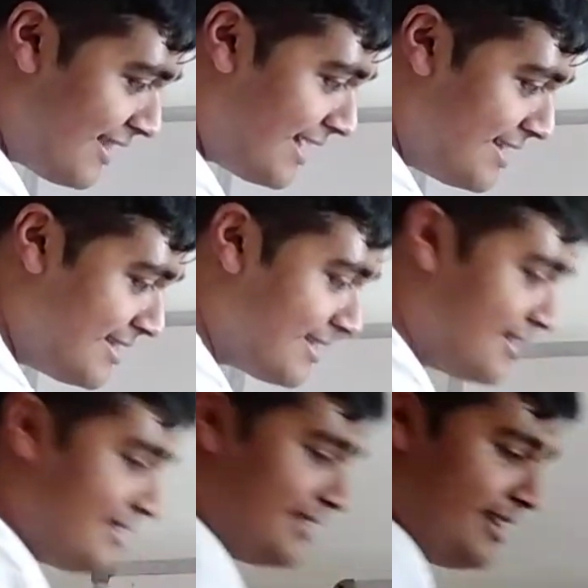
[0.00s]
That
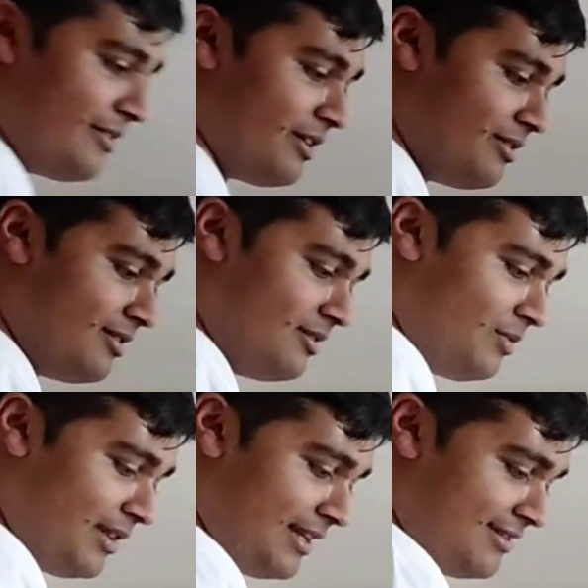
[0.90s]
is 0.
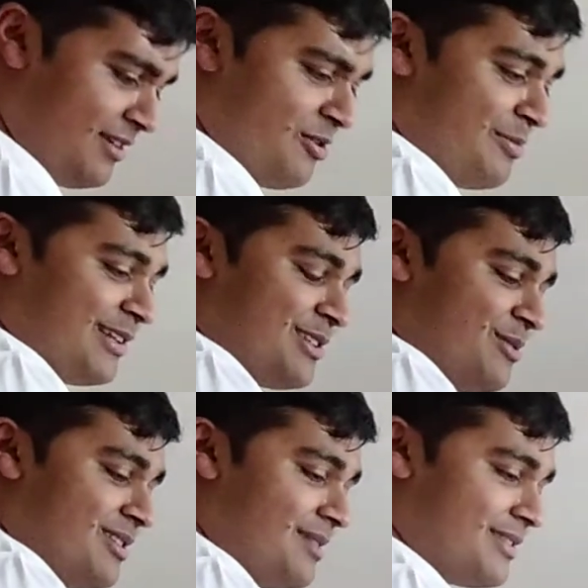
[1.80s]
Well then, 0 plus
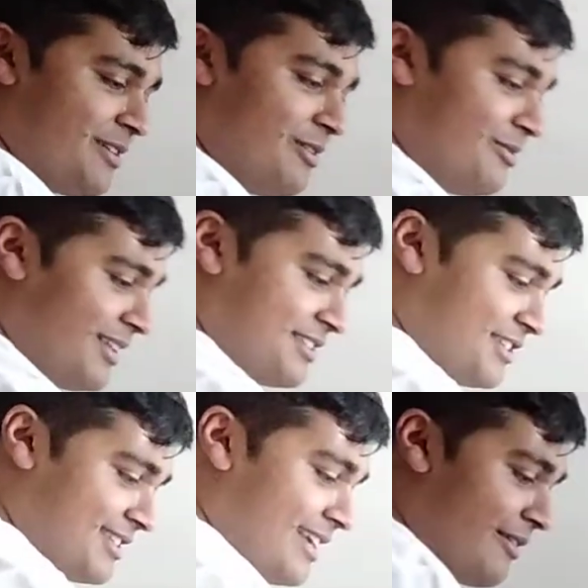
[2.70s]
2 times 0, that's
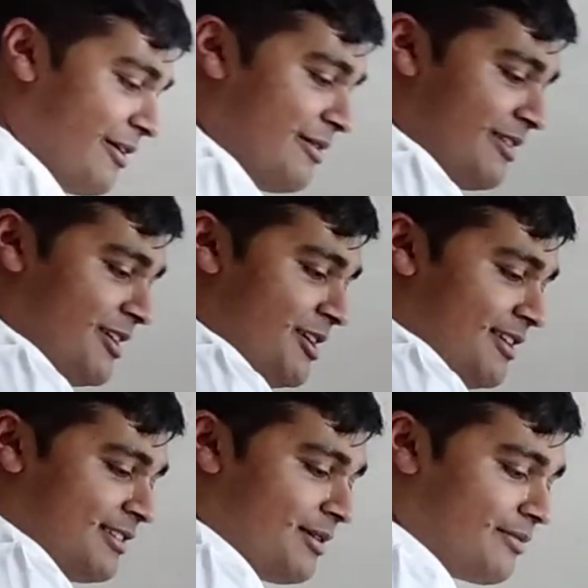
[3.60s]
just 0.
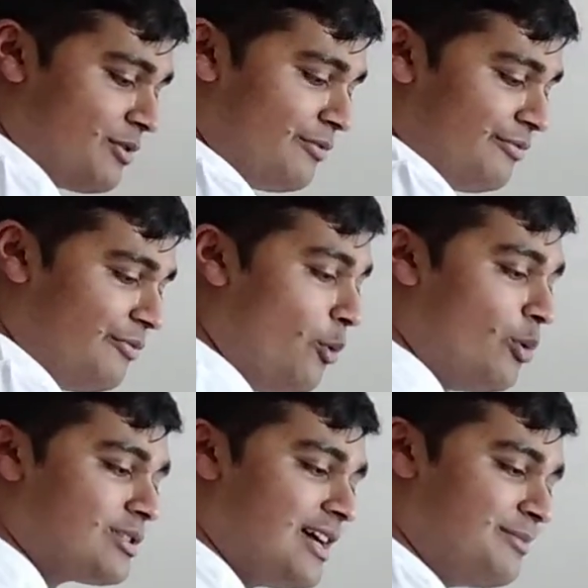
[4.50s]
So I've got
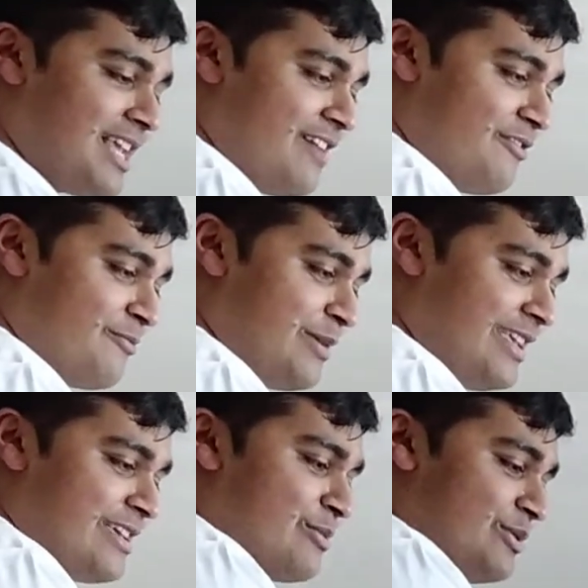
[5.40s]
4 times f of
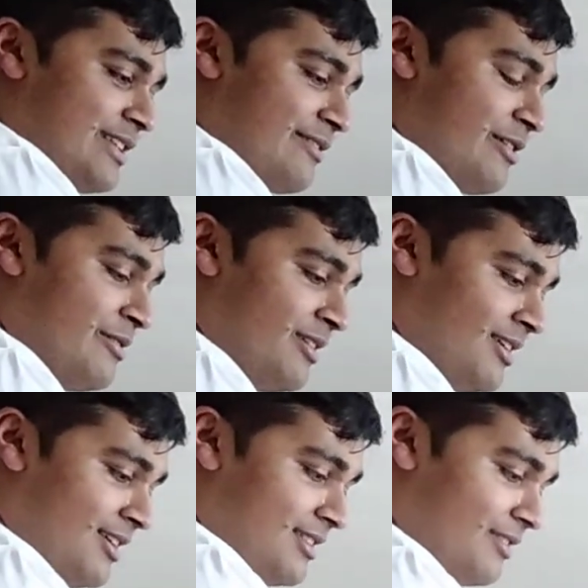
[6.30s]
p equals 0.
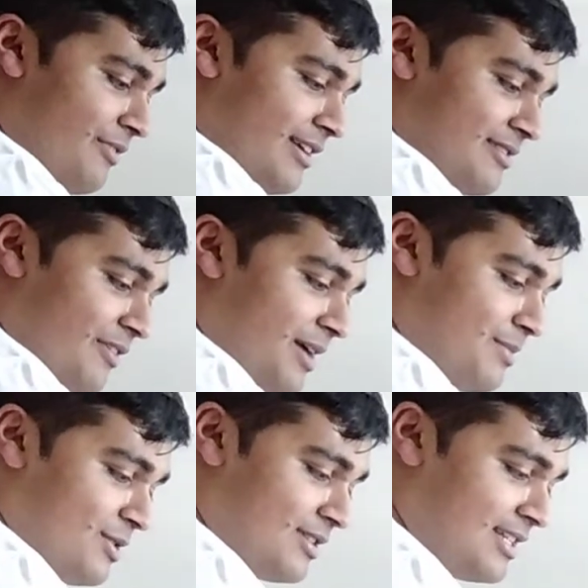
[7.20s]
If I divide
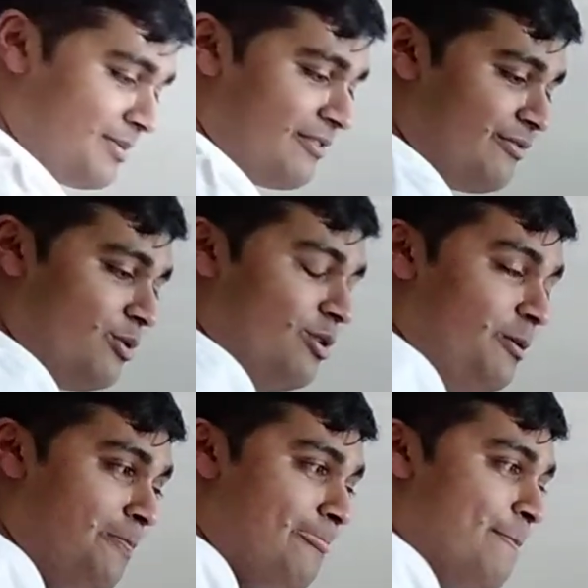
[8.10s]
both sides by 4,
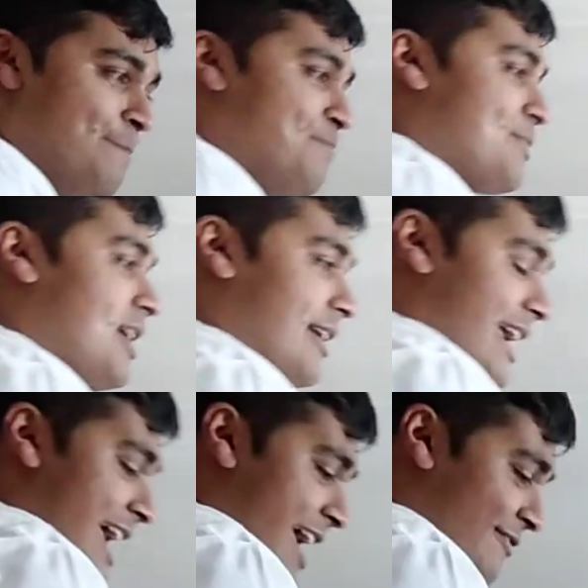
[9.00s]
I
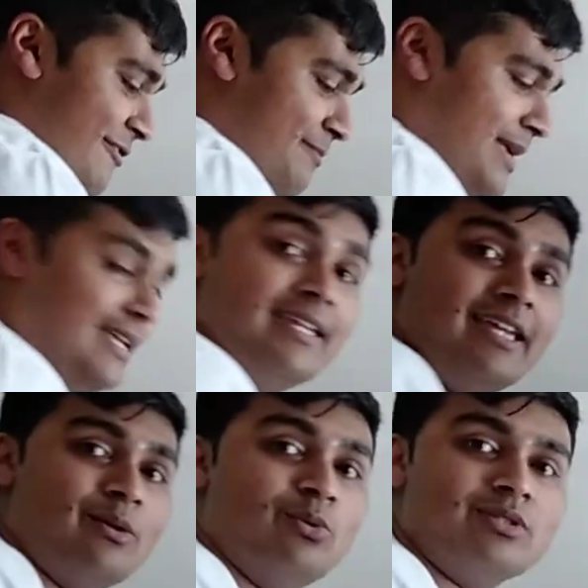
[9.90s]
get f of p
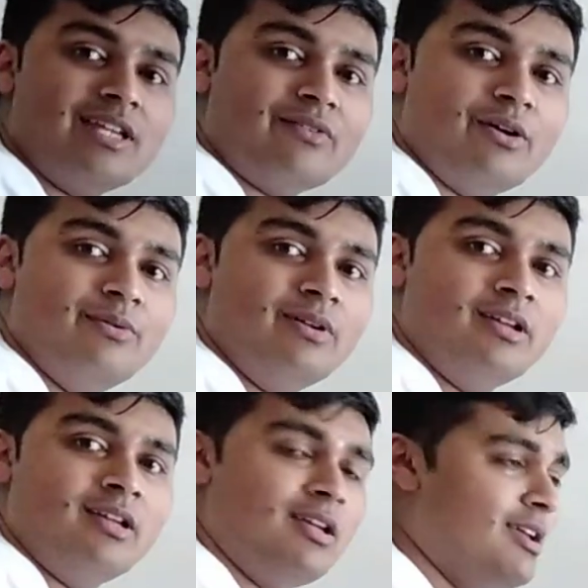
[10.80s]
equals 0.
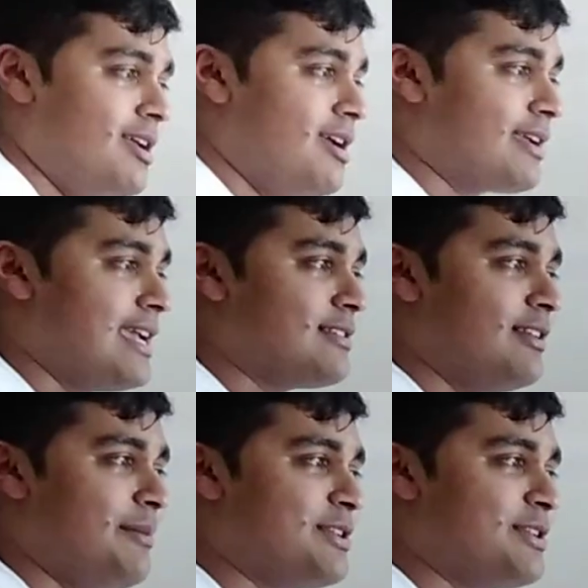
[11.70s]
Okay, so let